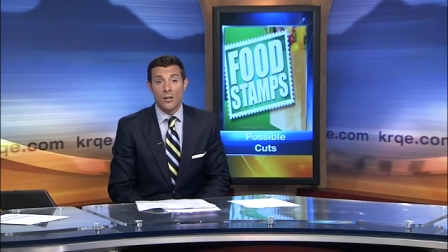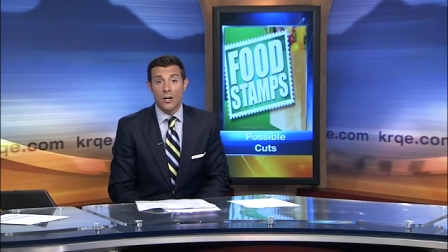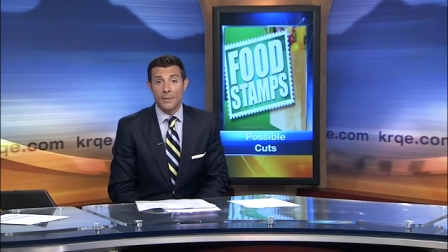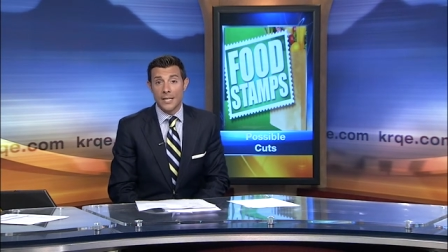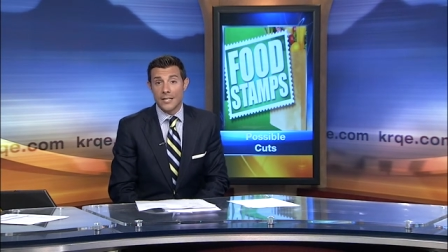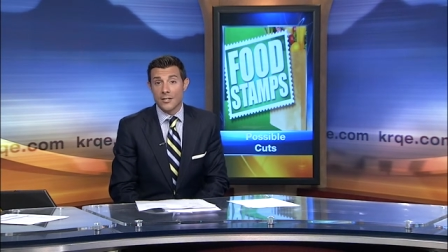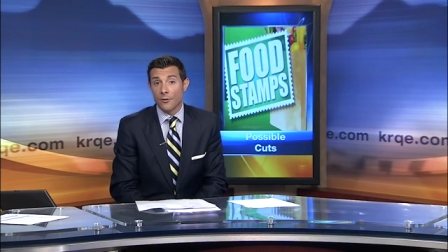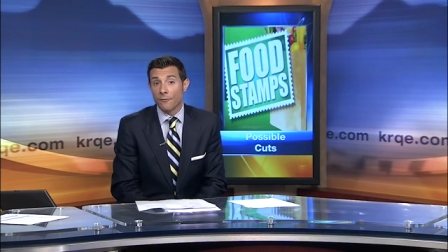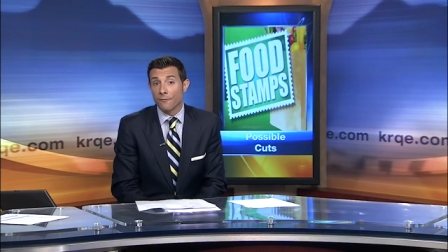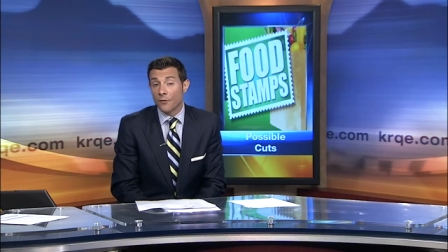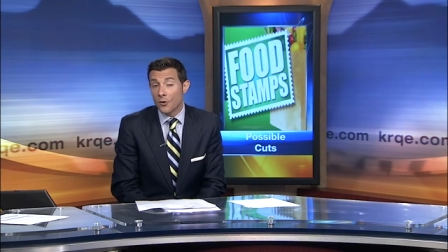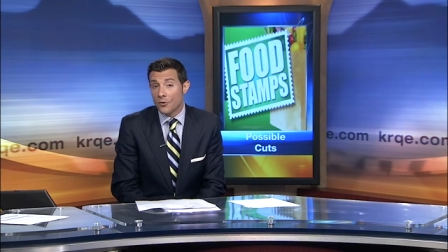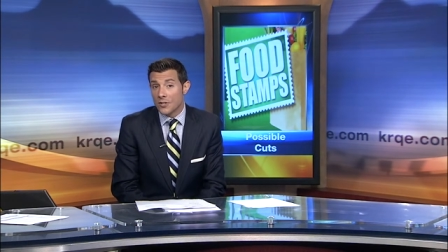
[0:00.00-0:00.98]
all because their
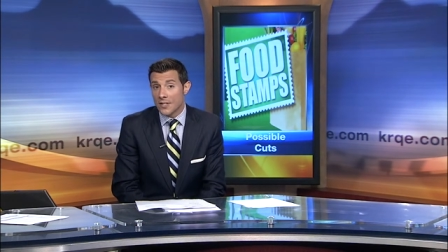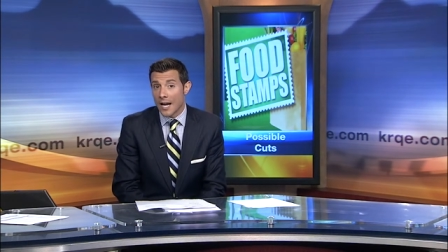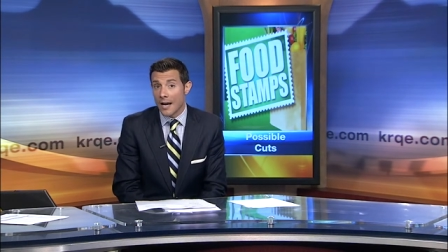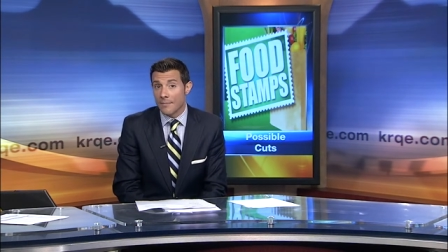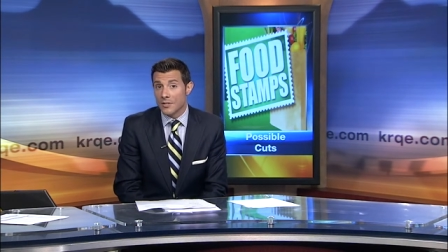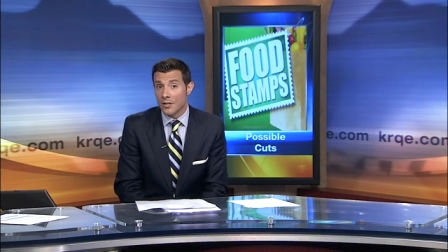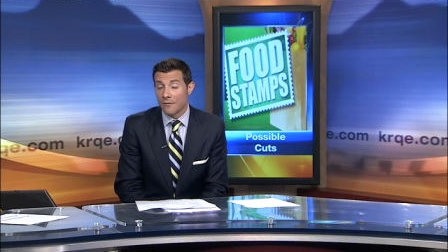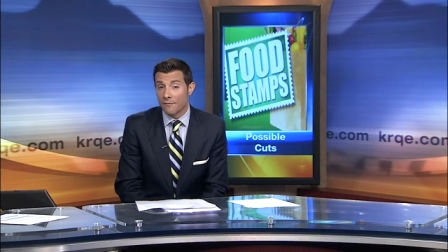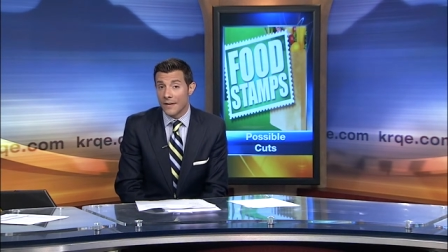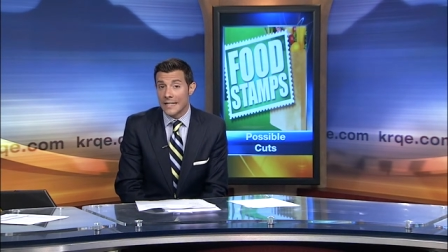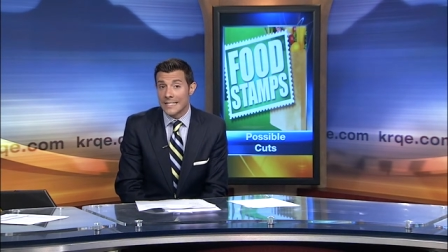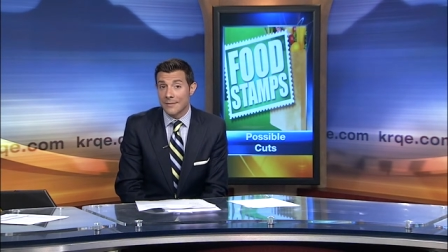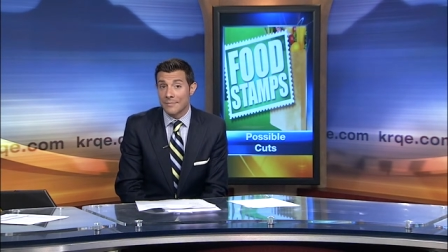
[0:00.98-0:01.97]
food stamps could
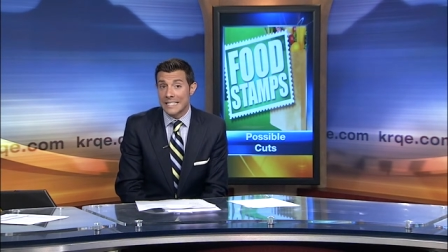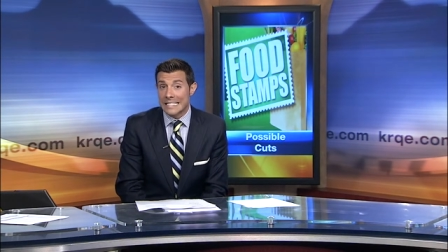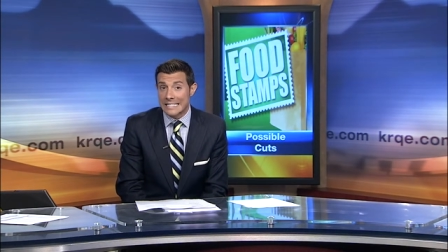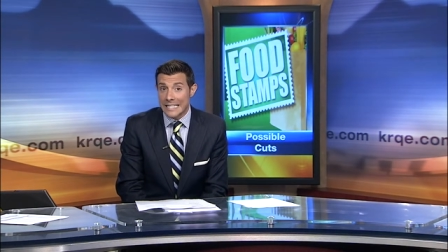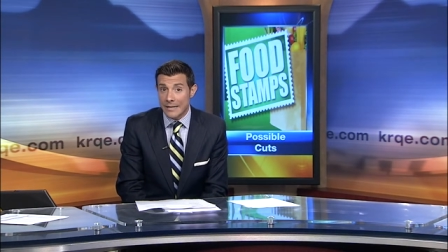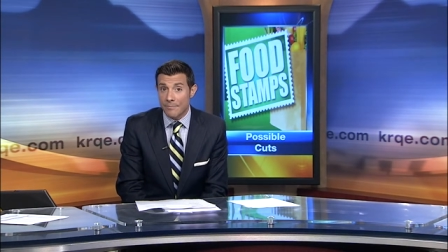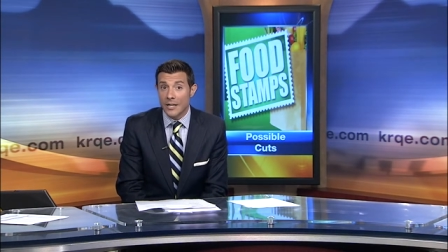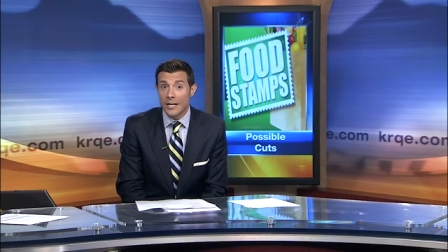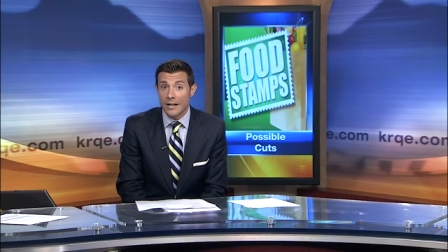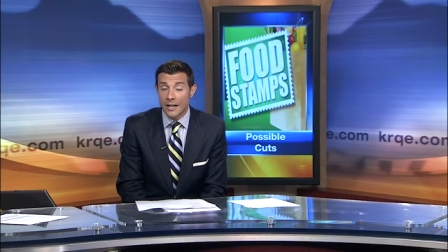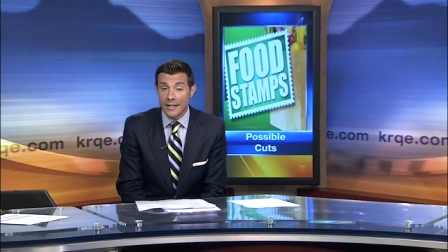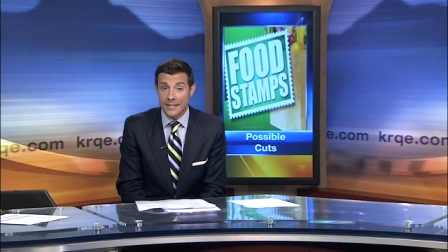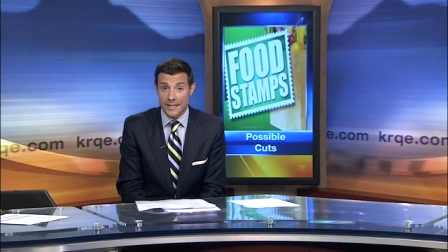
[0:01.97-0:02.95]
face some steep
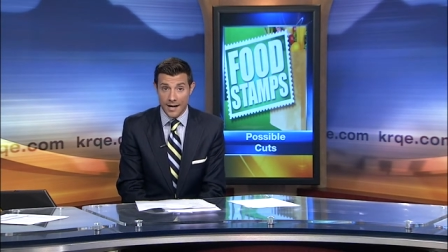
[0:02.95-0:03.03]
cuts.